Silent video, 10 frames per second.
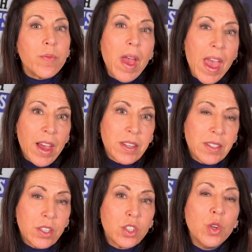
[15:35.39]

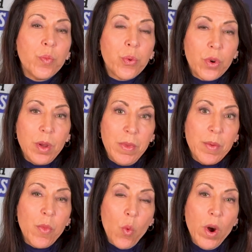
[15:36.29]
access to
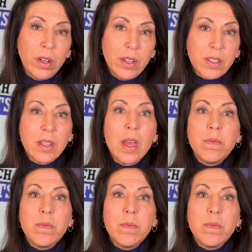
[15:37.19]
premium wireless?